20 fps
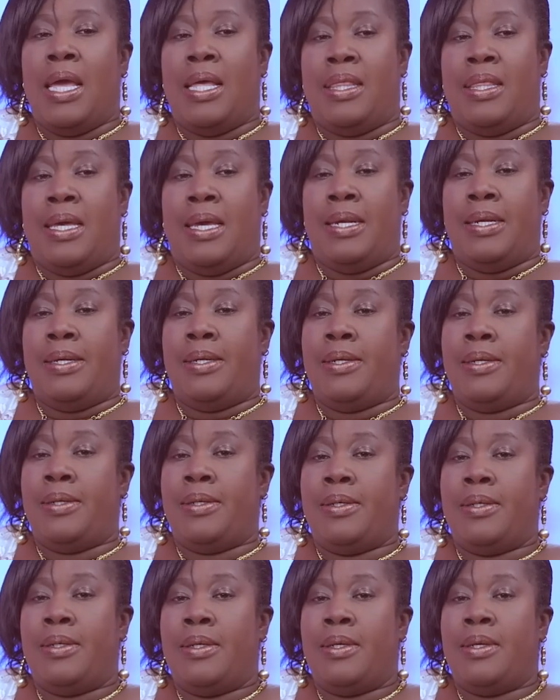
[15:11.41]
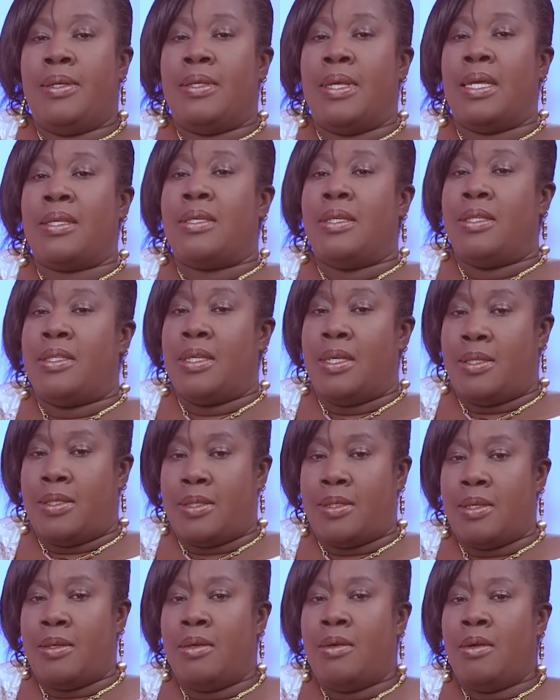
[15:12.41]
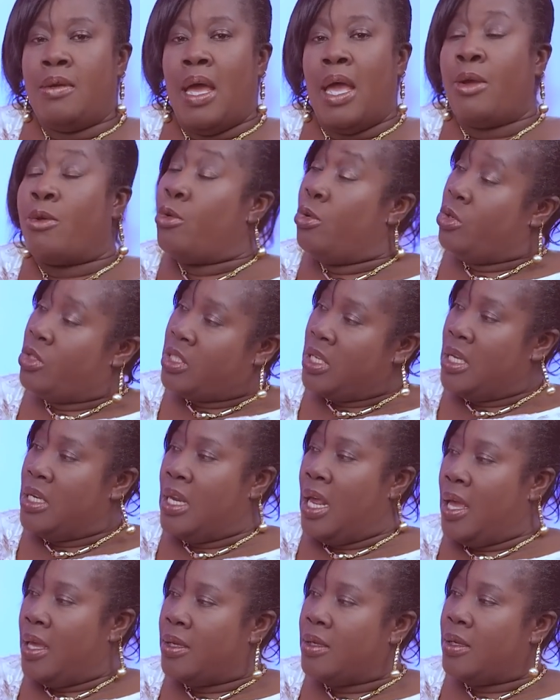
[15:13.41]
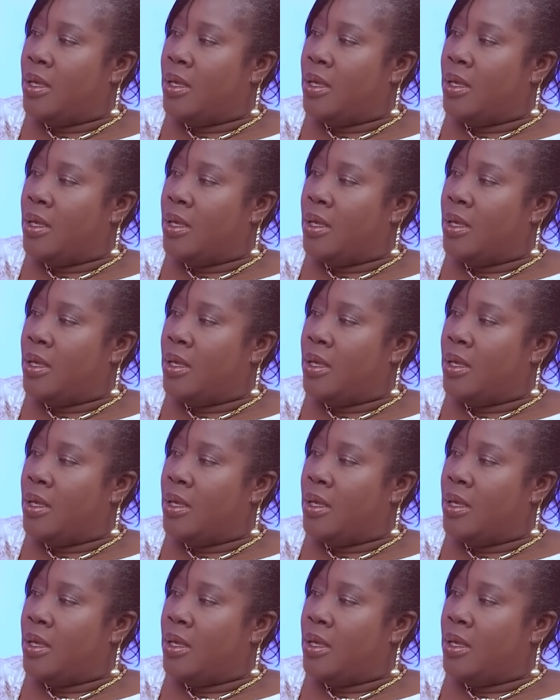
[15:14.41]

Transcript: And then that is it, okay. a crusader.